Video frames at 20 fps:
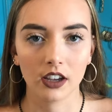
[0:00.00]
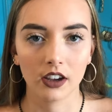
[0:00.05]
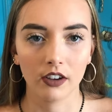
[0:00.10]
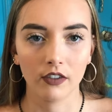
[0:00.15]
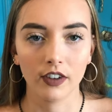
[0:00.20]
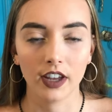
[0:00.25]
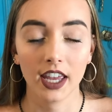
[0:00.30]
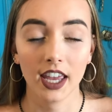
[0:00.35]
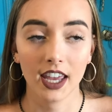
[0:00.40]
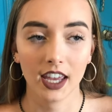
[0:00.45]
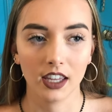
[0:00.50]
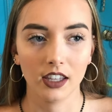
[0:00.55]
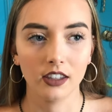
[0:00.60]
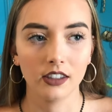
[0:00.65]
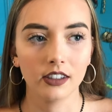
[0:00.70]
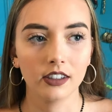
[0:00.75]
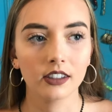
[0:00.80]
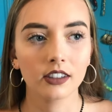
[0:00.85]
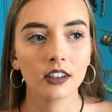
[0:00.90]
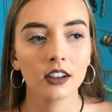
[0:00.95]
of
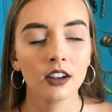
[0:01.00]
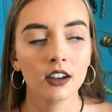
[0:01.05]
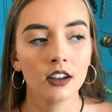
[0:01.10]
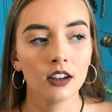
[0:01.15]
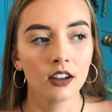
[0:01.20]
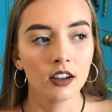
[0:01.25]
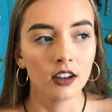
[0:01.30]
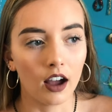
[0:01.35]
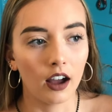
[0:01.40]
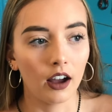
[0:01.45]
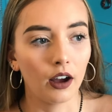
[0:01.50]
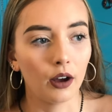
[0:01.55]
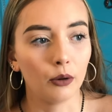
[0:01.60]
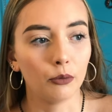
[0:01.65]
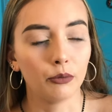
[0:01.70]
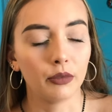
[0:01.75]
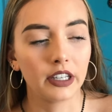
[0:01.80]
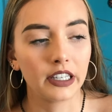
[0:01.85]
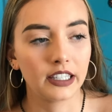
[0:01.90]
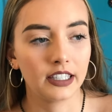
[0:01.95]
hens
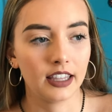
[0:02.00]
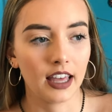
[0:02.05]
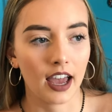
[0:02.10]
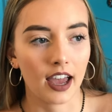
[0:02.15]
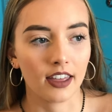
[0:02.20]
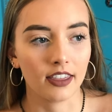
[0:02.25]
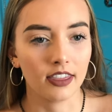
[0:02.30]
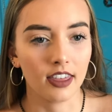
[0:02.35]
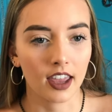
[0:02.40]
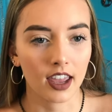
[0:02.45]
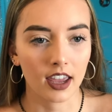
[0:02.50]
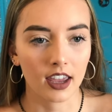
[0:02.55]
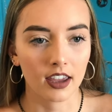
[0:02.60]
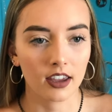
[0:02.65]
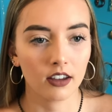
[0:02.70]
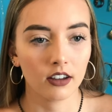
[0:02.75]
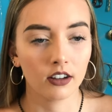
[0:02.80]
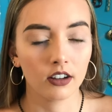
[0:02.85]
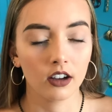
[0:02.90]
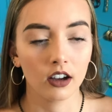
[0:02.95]
is that
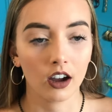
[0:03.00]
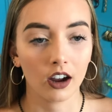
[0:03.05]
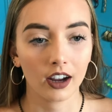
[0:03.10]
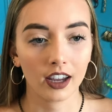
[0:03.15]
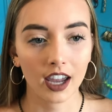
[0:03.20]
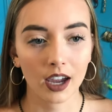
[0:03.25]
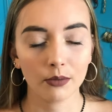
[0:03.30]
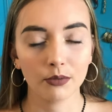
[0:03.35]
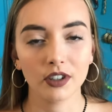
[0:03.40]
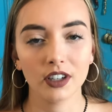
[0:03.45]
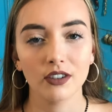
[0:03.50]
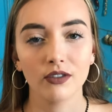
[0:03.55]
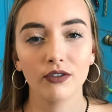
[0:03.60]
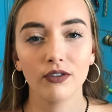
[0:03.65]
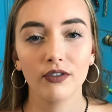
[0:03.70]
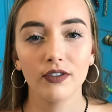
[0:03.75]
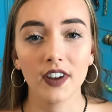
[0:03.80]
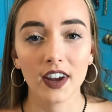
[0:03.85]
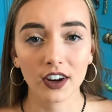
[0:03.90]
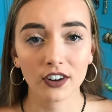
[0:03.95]
they are kept in
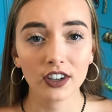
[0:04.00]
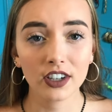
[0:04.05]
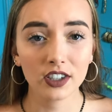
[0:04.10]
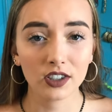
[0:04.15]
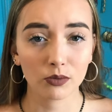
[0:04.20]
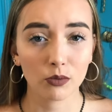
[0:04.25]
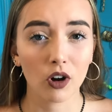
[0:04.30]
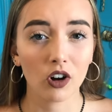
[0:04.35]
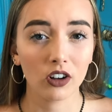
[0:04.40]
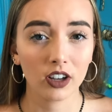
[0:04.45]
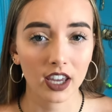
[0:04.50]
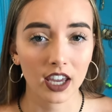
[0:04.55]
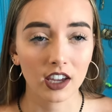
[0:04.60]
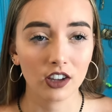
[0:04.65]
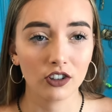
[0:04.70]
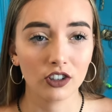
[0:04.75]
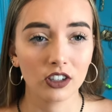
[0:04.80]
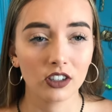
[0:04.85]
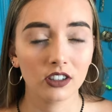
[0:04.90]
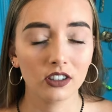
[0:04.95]
very small
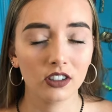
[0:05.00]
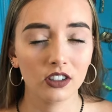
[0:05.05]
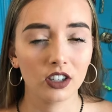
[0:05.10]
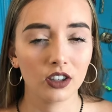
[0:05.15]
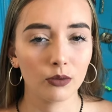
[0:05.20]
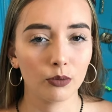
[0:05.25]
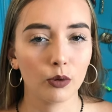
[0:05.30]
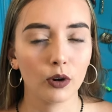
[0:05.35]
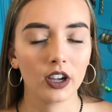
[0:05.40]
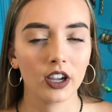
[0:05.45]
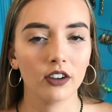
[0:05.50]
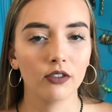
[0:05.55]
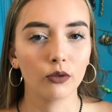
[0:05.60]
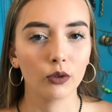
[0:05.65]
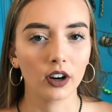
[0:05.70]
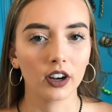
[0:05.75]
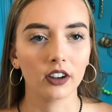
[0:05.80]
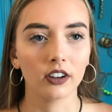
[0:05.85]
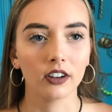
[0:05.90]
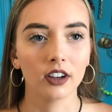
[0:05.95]
cages to the point of
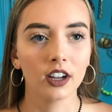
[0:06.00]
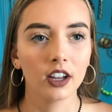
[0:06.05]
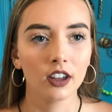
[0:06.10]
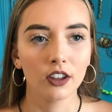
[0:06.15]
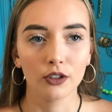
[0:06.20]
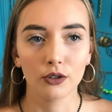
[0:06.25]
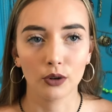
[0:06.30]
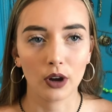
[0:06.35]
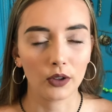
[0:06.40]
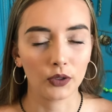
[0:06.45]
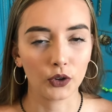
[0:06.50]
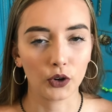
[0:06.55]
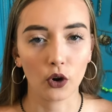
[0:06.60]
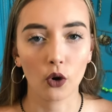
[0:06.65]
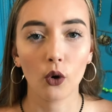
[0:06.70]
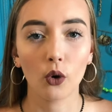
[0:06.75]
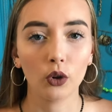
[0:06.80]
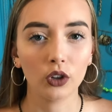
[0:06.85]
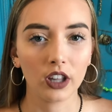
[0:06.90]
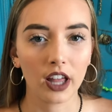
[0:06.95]
where throughout their
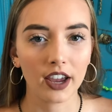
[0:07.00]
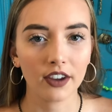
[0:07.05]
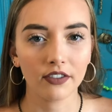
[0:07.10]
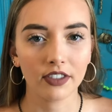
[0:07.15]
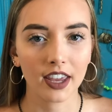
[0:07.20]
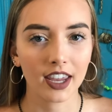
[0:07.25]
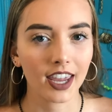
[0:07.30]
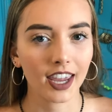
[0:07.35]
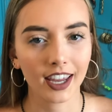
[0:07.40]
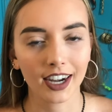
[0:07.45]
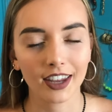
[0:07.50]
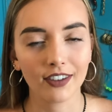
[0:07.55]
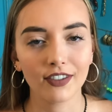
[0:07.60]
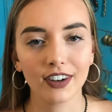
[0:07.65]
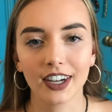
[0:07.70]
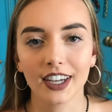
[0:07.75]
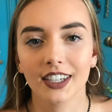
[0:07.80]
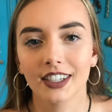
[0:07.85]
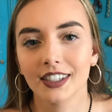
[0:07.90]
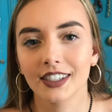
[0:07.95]
whole life they can't
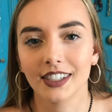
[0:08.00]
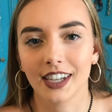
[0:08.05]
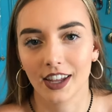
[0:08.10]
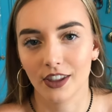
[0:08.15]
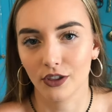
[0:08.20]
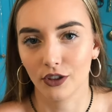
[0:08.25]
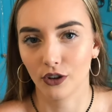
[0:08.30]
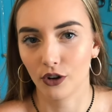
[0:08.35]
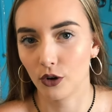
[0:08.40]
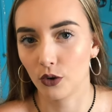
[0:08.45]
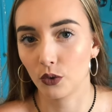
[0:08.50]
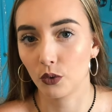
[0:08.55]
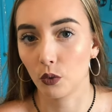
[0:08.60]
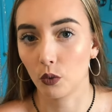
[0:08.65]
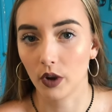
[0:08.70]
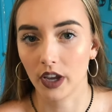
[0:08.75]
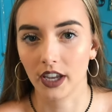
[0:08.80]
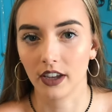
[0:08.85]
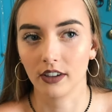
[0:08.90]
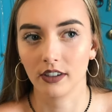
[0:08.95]
even extend their own
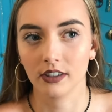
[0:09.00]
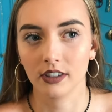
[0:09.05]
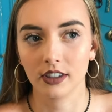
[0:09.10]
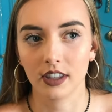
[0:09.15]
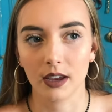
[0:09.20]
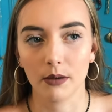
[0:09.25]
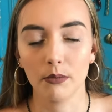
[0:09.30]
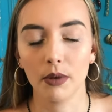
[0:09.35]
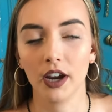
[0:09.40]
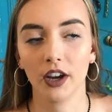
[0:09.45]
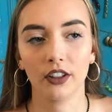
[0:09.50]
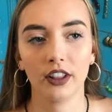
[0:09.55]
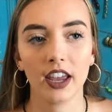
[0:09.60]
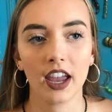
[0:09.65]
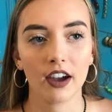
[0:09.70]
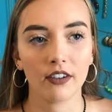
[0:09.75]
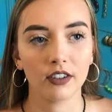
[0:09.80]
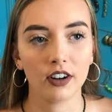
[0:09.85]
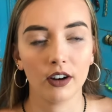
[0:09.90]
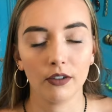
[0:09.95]
wings. They barely
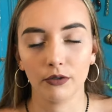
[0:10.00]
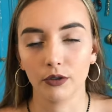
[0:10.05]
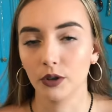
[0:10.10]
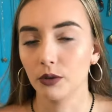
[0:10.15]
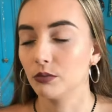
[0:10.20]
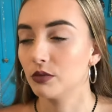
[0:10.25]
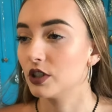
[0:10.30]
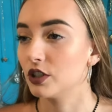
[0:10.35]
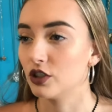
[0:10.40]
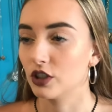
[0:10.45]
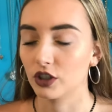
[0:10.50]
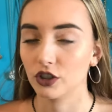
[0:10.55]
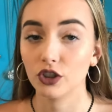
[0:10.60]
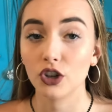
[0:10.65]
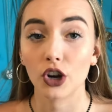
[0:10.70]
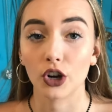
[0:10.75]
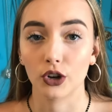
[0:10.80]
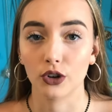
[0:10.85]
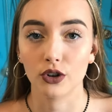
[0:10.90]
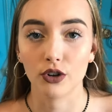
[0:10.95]
have enough room to just
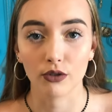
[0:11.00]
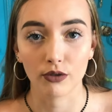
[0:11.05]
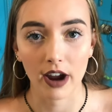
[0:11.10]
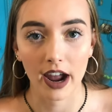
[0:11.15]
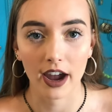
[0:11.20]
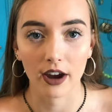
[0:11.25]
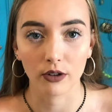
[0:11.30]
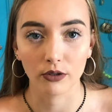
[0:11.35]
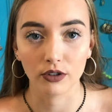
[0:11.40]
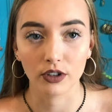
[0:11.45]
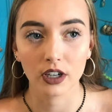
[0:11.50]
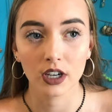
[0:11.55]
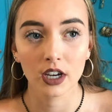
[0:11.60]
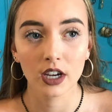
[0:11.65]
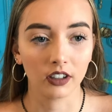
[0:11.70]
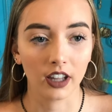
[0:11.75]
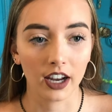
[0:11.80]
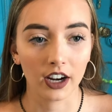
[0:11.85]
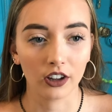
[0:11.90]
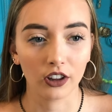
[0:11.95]
turn around,
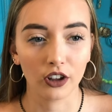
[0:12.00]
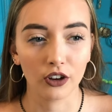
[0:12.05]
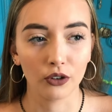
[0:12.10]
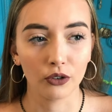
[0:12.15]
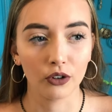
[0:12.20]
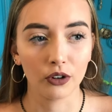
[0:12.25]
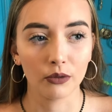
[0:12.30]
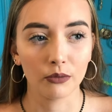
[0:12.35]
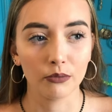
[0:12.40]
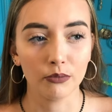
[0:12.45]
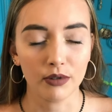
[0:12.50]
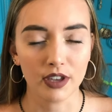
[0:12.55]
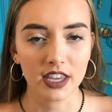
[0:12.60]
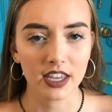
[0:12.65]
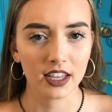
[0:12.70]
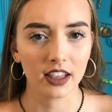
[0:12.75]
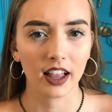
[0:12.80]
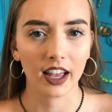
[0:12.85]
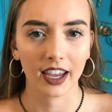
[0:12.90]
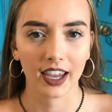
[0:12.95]
let alone
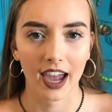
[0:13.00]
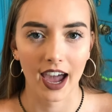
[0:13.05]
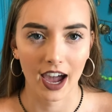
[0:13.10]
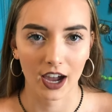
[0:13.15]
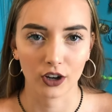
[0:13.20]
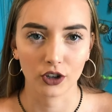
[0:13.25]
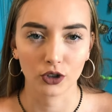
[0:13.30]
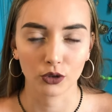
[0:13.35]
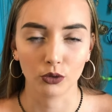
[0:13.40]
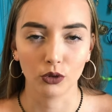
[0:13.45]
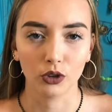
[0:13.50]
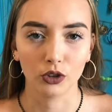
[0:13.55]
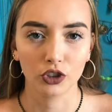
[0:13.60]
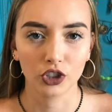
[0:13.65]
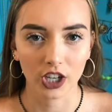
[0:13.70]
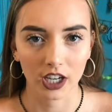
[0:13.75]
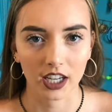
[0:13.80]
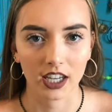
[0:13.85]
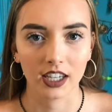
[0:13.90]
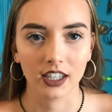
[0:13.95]
be like actual
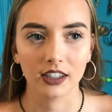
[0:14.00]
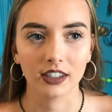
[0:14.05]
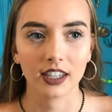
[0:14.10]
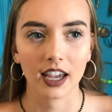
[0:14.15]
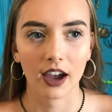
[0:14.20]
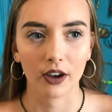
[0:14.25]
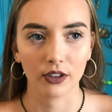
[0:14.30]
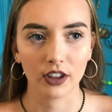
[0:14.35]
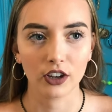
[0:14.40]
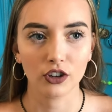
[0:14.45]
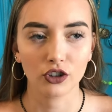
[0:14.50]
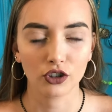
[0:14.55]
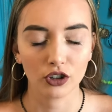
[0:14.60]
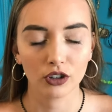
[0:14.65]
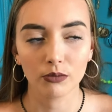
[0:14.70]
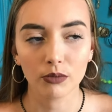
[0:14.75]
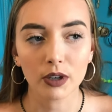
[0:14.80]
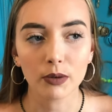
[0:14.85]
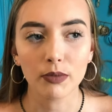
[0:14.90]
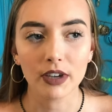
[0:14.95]
chickens, how they
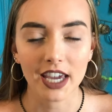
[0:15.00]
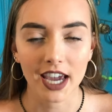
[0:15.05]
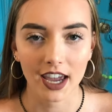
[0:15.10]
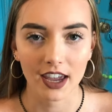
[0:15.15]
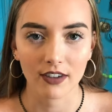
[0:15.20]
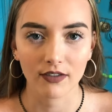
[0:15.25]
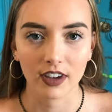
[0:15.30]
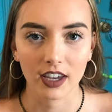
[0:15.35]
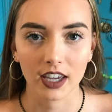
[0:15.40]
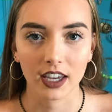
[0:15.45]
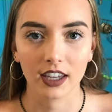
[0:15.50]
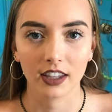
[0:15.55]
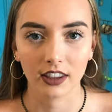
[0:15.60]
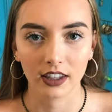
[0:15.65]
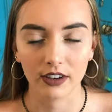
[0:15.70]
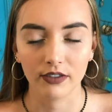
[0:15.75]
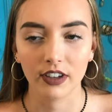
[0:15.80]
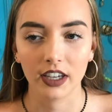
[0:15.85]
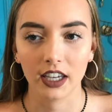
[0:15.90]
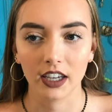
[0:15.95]
should be behaving and
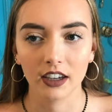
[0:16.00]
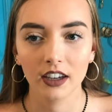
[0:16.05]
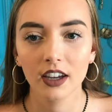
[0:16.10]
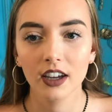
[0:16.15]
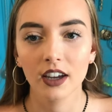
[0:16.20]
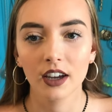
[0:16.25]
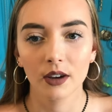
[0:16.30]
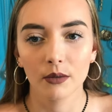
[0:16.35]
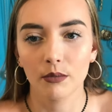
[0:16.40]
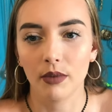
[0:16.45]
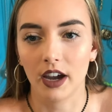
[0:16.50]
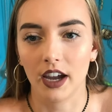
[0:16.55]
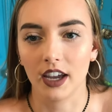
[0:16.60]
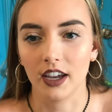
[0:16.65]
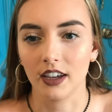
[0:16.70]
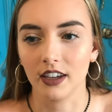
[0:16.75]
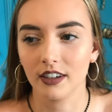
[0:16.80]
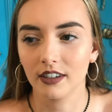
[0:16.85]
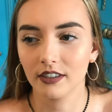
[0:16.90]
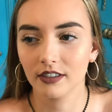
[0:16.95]
living
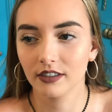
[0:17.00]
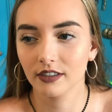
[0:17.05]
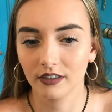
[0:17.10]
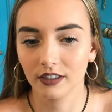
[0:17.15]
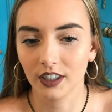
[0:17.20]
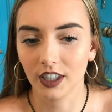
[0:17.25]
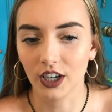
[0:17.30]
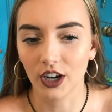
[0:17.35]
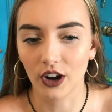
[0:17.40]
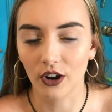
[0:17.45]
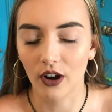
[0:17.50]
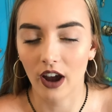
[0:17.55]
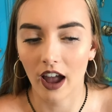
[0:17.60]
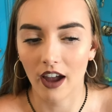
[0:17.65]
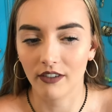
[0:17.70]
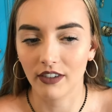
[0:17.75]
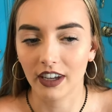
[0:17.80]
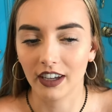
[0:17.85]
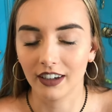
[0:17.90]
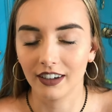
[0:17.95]
by, you know,
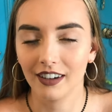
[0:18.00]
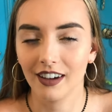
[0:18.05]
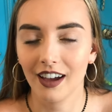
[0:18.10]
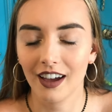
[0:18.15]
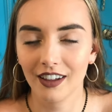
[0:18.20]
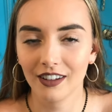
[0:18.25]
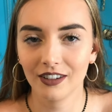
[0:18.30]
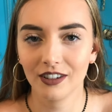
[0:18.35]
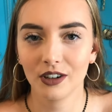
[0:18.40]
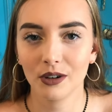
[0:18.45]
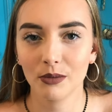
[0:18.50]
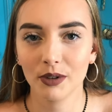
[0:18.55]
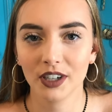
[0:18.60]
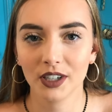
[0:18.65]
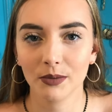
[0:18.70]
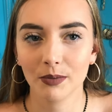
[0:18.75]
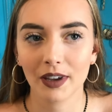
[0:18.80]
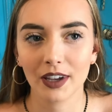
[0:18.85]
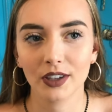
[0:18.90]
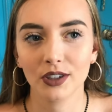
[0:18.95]
having a little bit
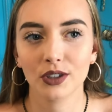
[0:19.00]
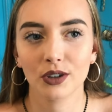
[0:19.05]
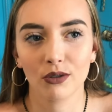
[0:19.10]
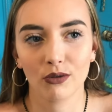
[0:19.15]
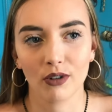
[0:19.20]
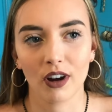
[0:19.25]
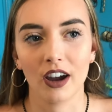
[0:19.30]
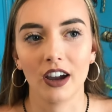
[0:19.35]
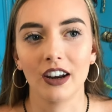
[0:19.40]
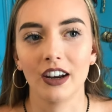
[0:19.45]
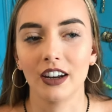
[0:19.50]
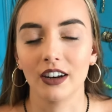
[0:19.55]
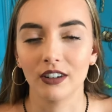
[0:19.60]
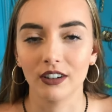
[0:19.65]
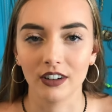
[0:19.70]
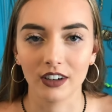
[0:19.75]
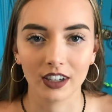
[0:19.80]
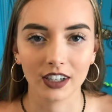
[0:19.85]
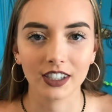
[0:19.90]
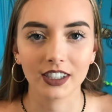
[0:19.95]
of space to run
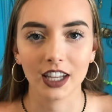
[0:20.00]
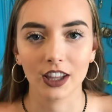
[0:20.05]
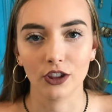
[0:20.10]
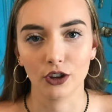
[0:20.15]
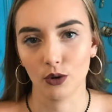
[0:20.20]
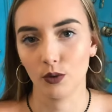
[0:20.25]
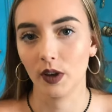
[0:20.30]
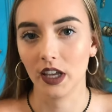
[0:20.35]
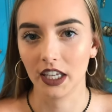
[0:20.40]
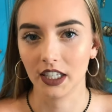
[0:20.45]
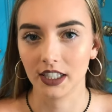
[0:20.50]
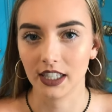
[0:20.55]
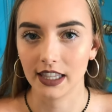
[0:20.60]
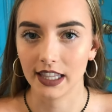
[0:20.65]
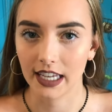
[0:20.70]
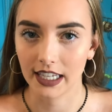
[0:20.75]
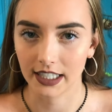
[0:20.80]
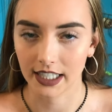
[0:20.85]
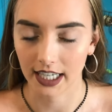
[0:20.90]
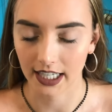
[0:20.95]
and extend their wings and
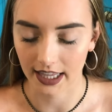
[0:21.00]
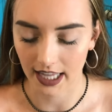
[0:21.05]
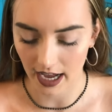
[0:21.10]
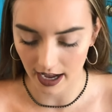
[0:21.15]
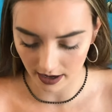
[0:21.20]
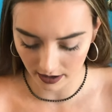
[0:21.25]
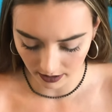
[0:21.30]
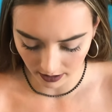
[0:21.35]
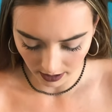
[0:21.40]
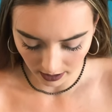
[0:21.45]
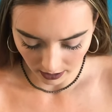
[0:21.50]
things like that.